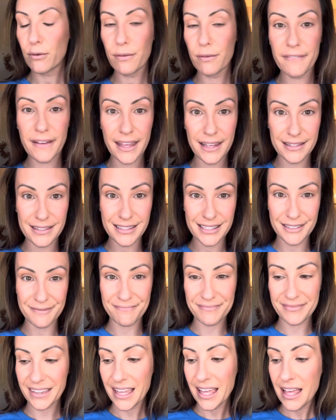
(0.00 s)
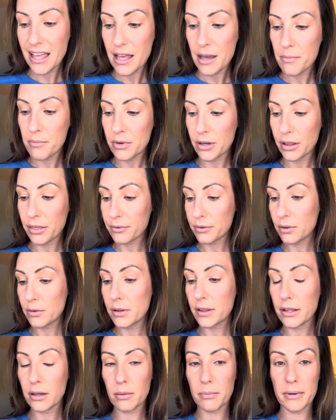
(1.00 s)
face. I'm gonna throw a
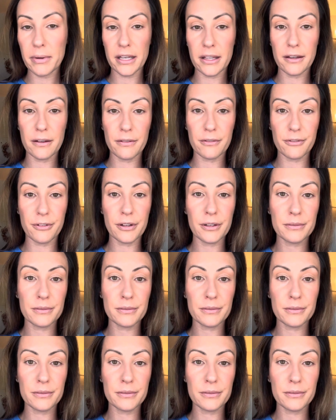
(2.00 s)
little bit of